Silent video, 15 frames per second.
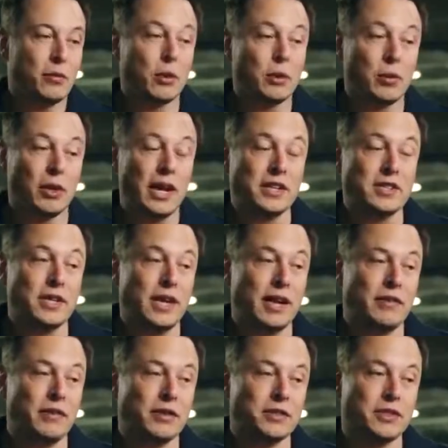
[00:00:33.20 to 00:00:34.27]
What we'll actually
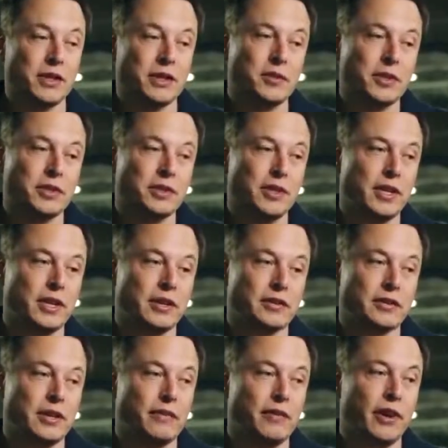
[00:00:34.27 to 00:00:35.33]
have in those countries
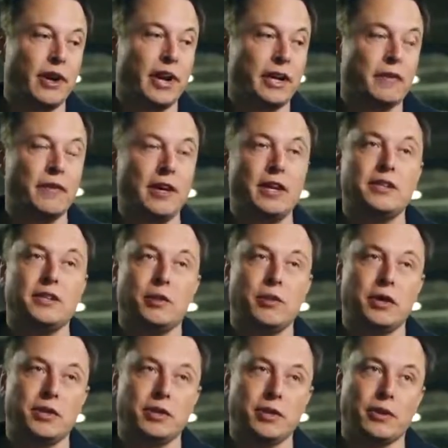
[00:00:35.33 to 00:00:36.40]
is a very high dependency
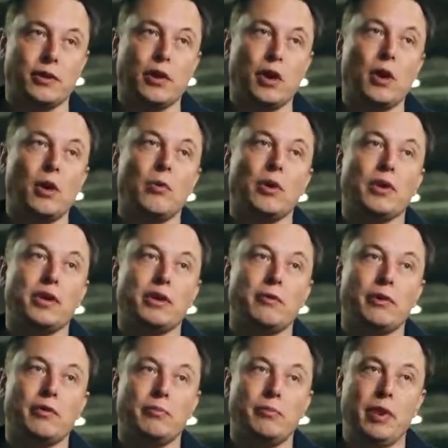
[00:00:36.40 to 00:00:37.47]
ratio, where the
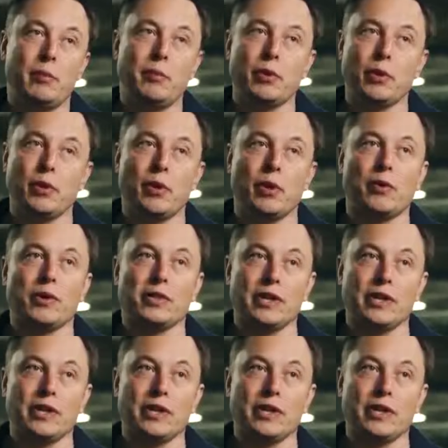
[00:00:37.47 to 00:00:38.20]
number of people who are